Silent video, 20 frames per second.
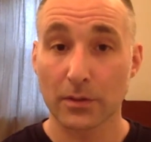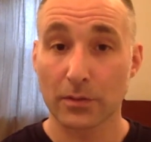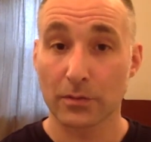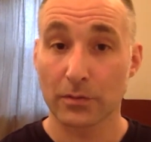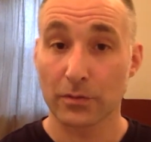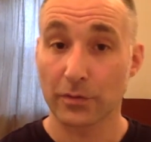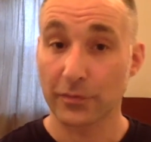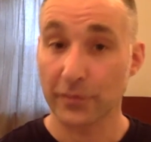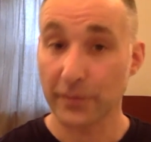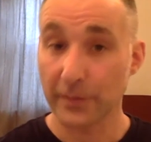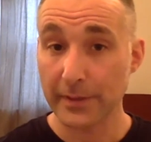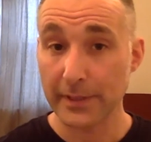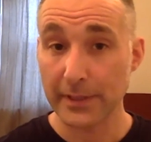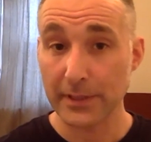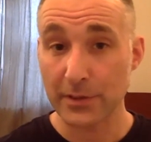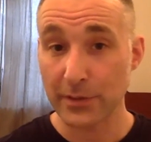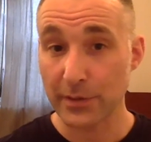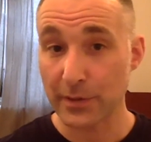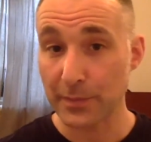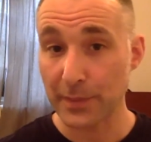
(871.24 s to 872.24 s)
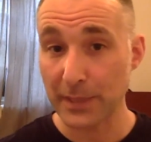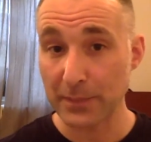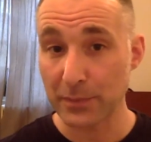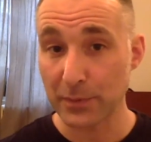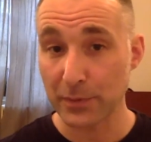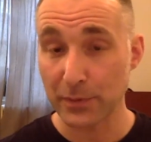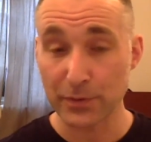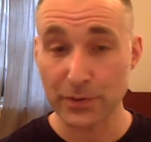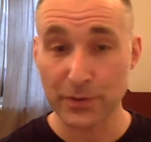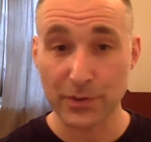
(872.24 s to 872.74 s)
Referring to the
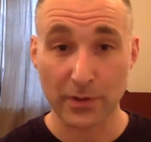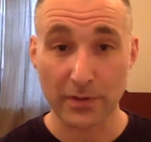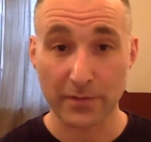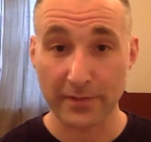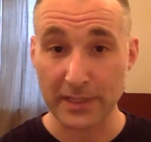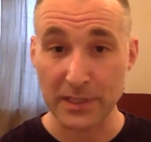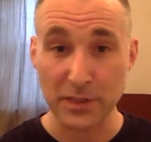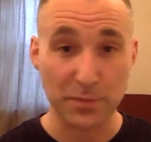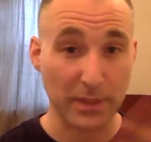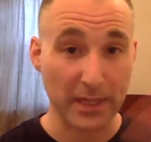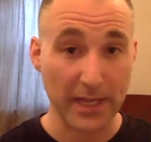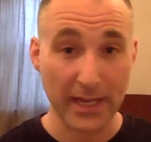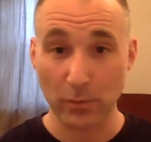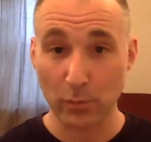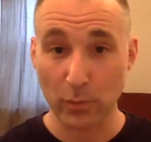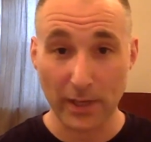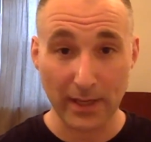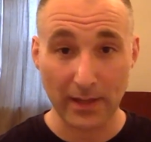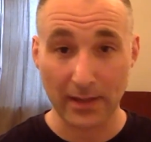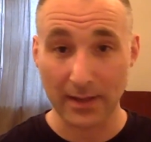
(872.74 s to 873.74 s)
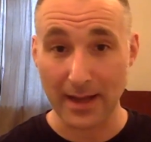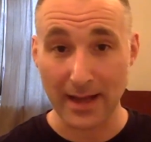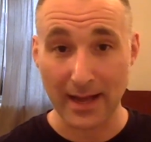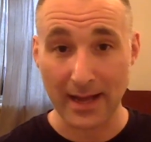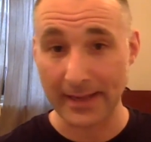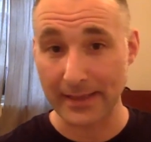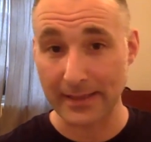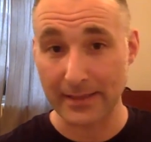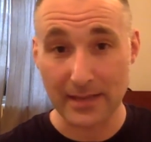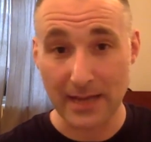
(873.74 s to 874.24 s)
people who sort of explain, well,
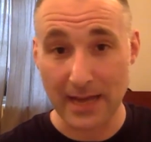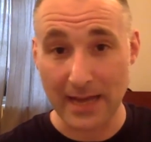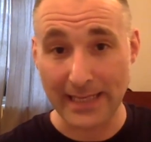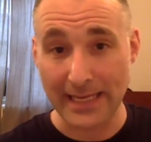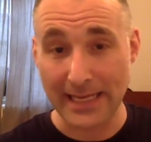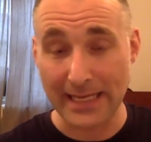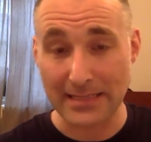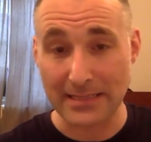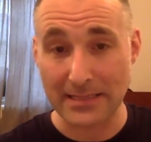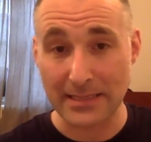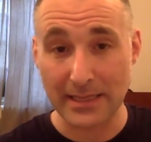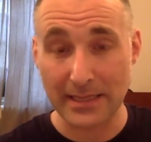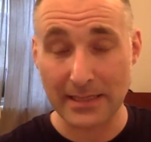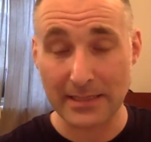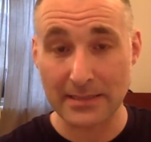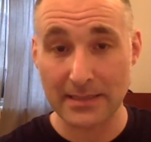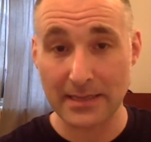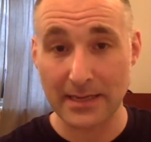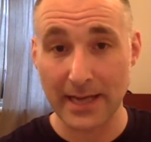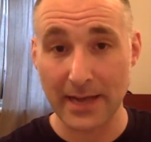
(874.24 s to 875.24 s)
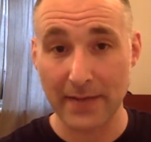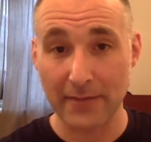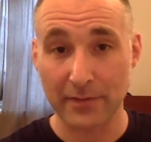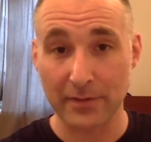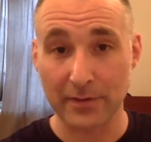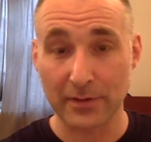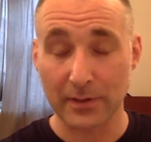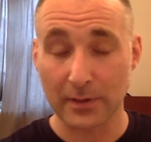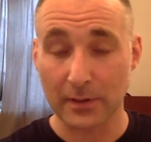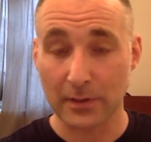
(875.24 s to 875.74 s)
I can't sing because I
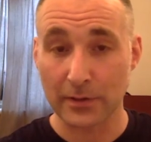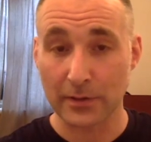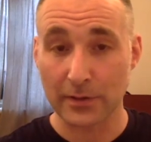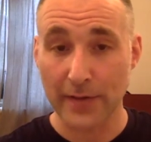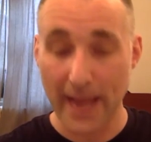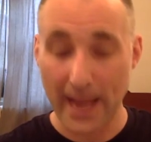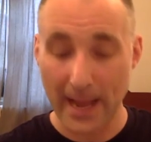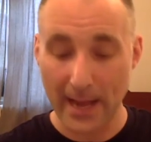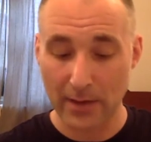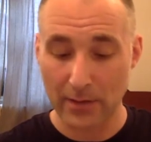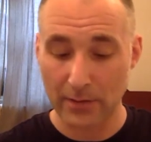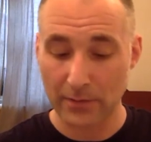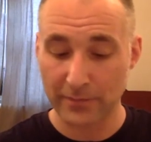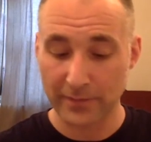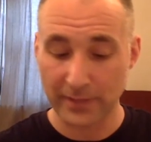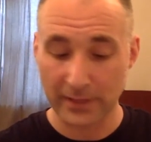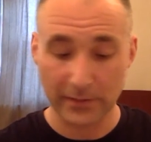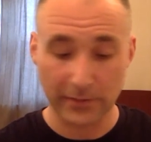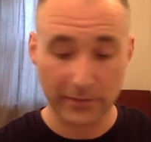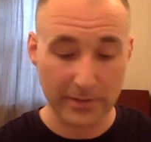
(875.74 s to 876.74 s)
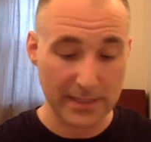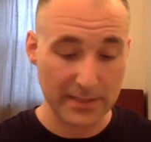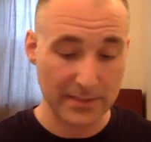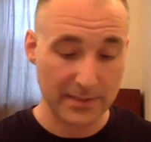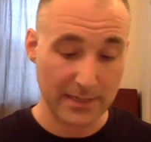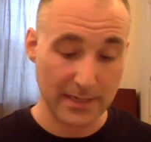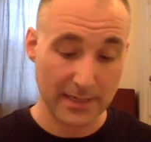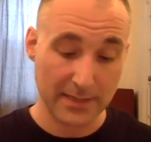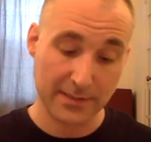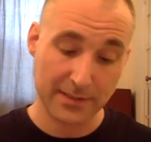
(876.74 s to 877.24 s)
never learned how, Feldenkrais
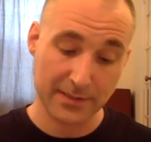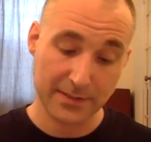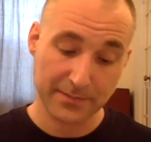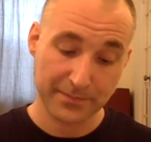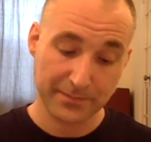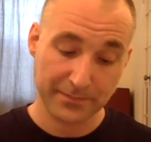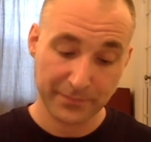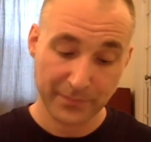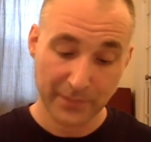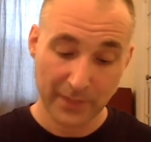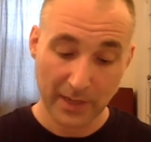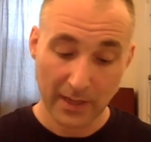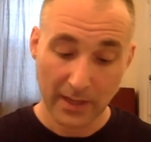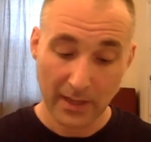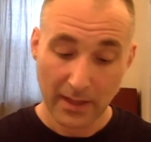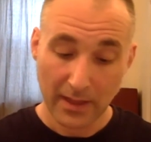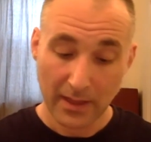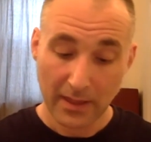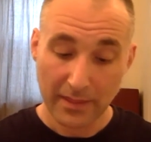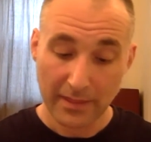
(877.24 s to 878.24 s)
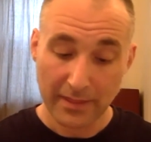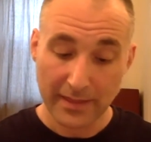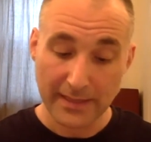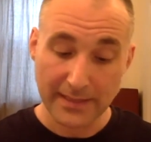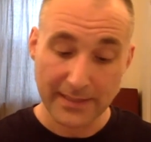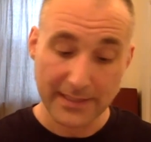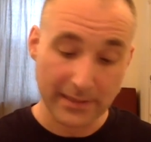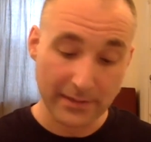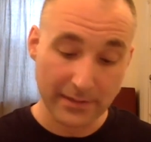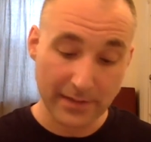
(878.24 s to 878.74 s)
says, they
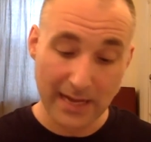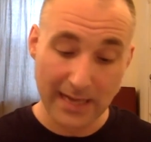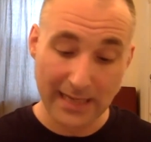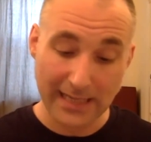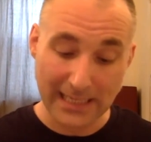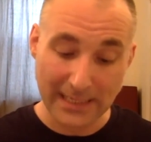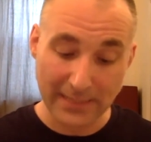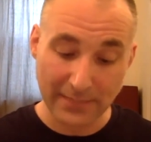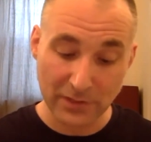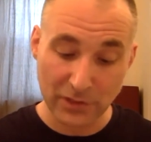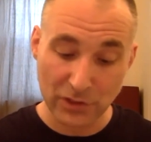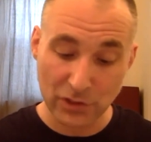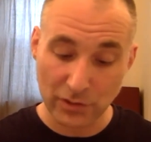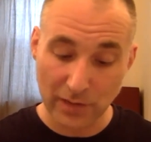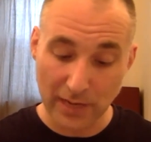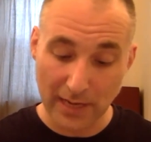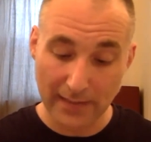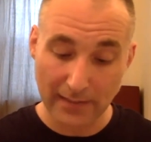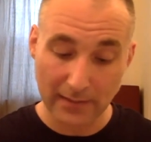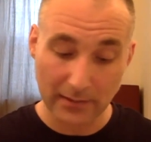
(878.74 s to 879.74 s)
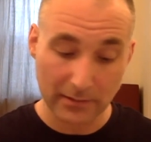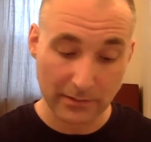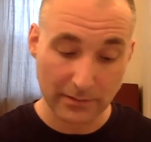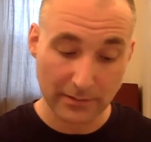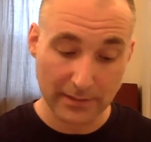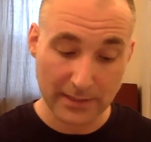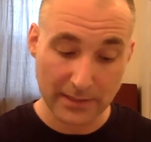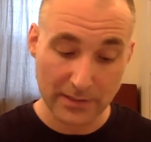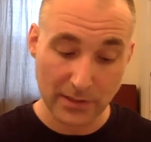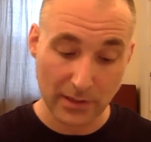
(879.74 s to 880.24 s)
dare not even try to learn
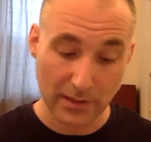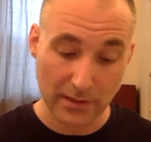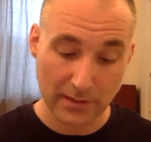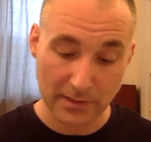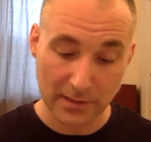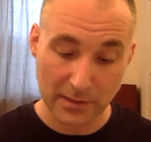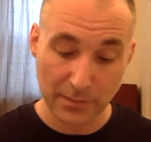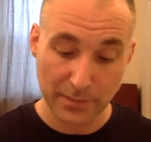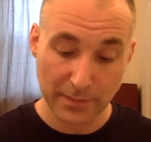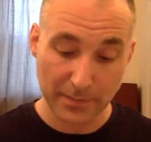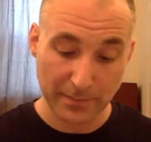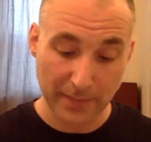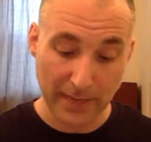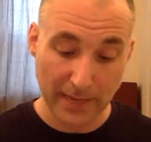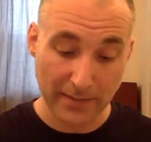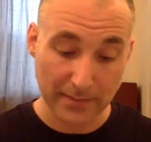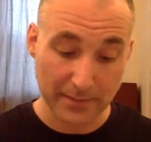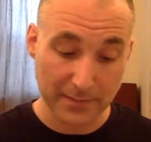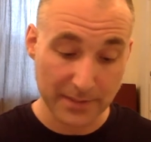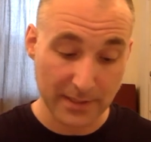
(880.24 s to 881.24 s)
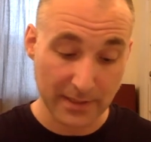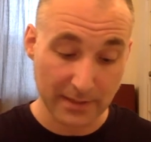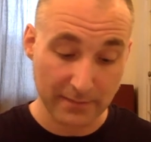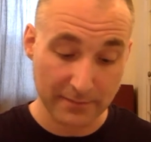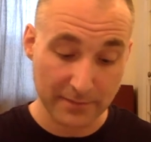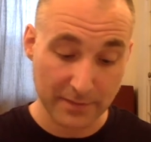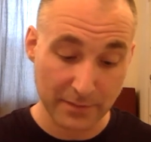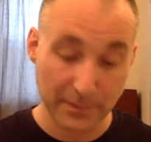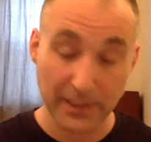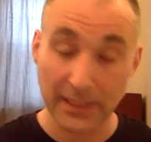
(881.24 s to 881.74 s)
these arts by
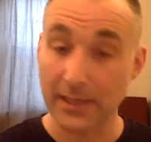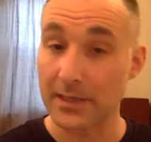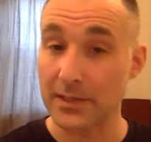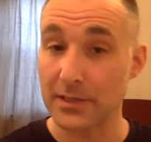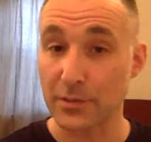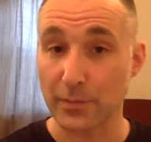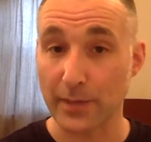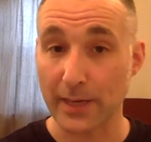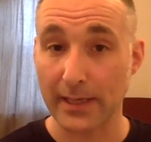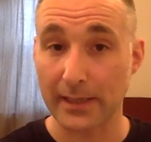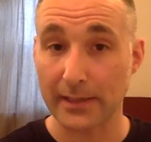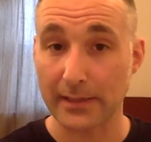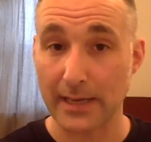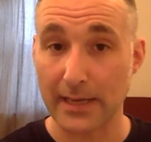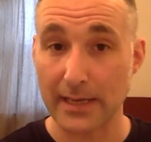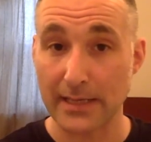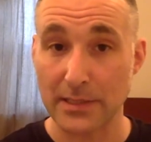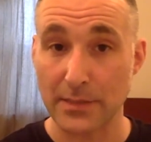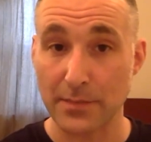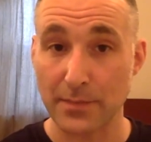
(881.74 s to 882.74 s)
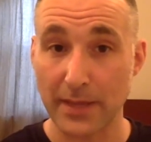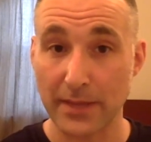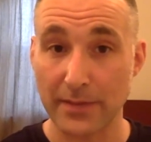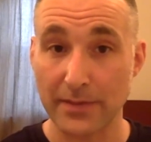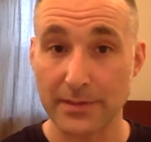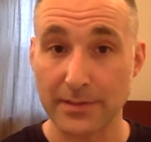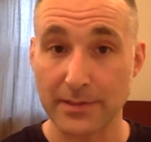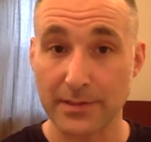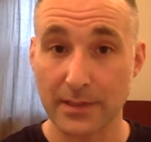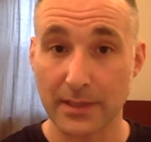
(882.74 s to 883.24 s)
themselves because recognized
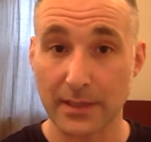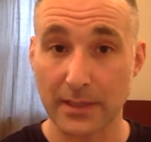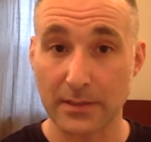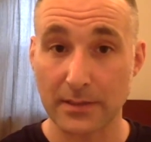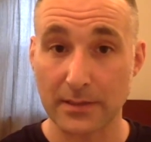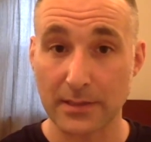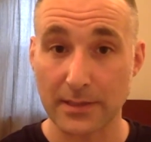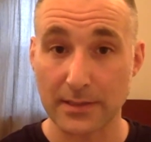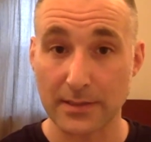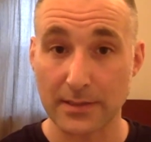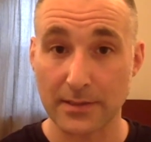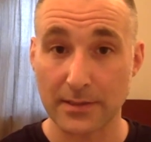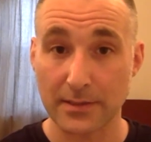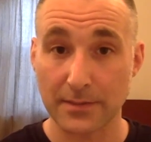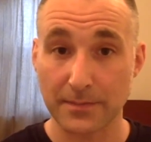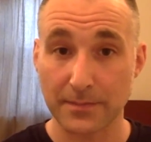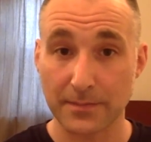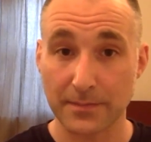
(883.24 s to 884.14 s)
methods exist.